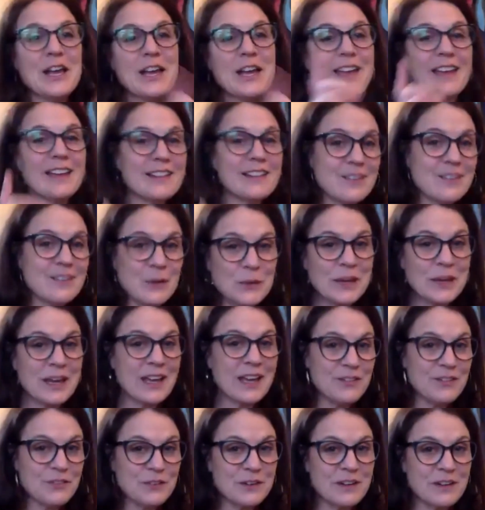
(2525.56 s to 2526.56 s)
it's
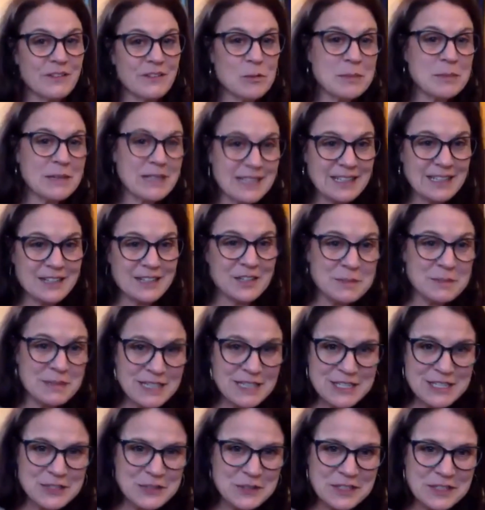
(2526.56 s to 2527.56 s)
okay for everybody here in
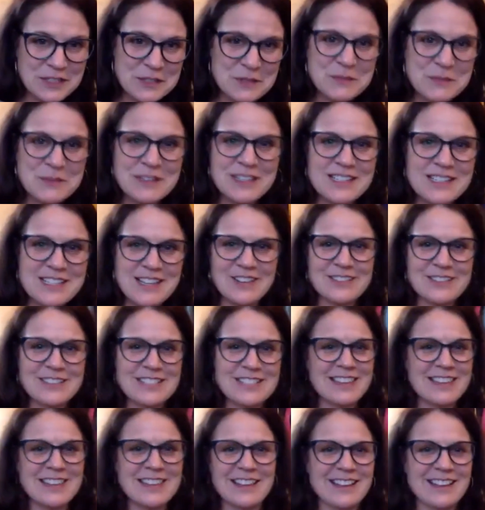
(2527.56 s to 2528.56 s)
Minnesota to reach out
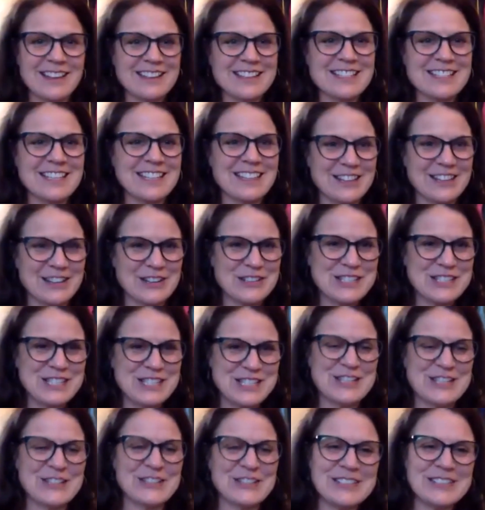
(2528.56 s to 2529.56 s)
to those
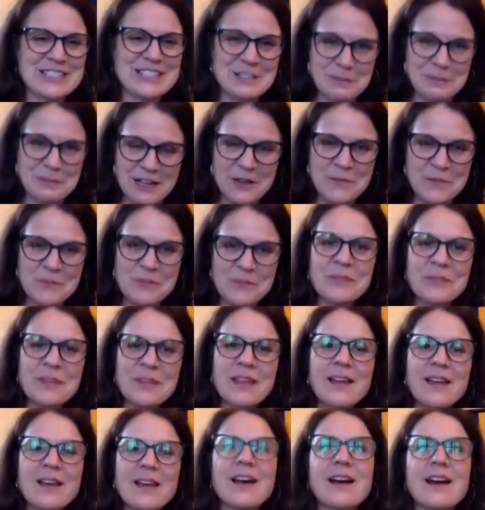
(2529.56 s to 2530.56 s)
two as well.
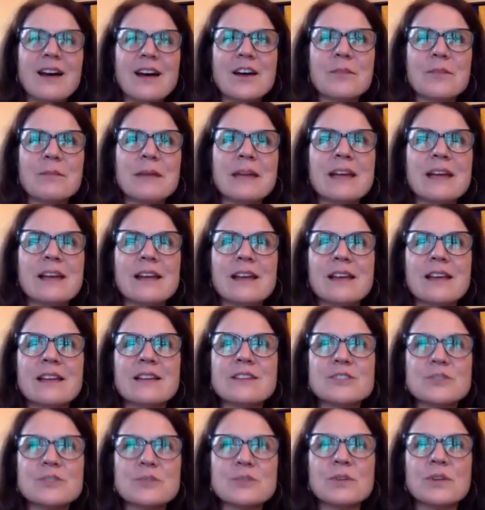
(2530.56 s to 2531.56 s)
And I
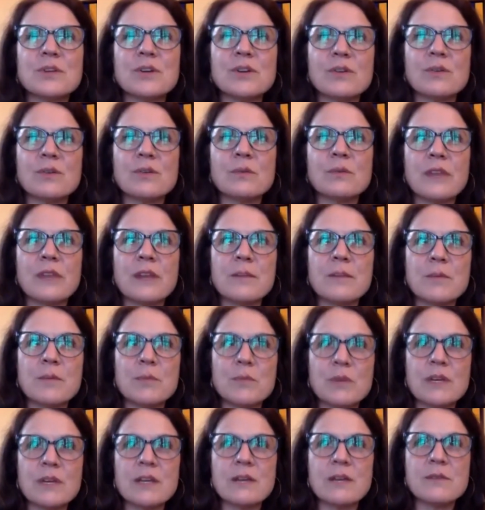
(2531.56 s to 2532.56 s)
do know that I've been
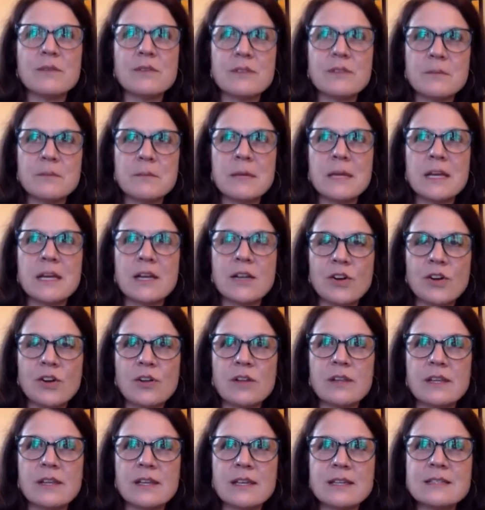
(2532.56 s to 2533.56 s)
working with some of my
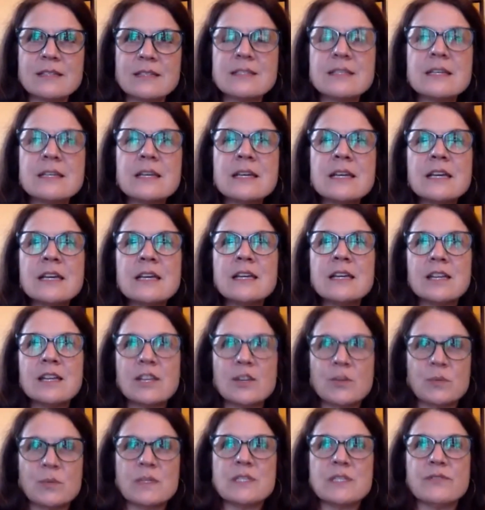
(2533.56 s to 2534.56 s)
colleagues
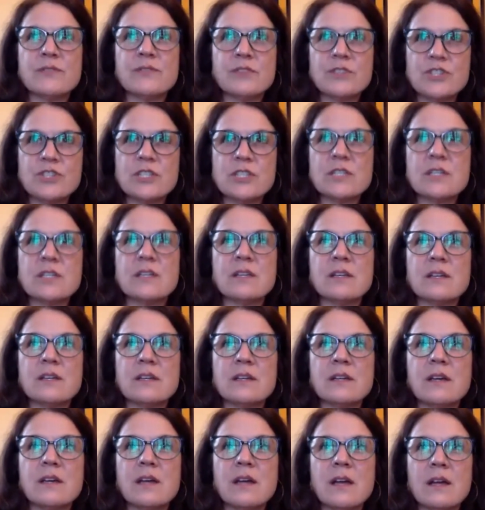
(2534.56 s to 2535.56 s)
in West
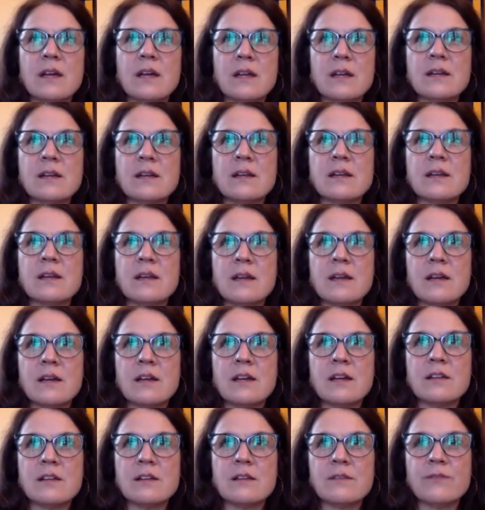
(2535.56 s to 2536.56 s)
Virginia on
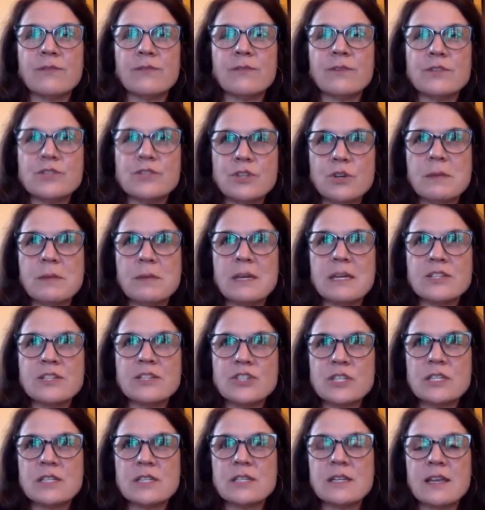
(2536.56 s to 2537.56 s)
for Joe
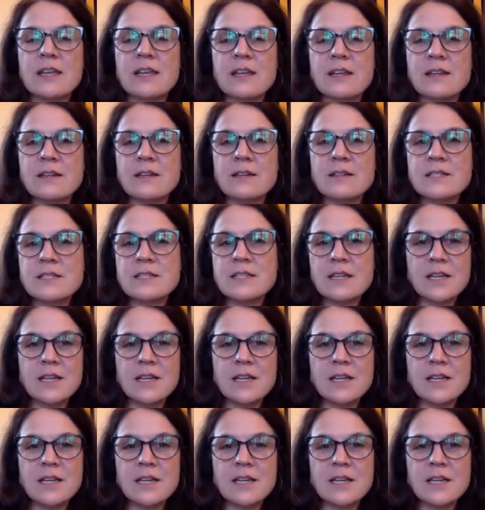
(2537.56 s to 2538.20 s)
Manchin, and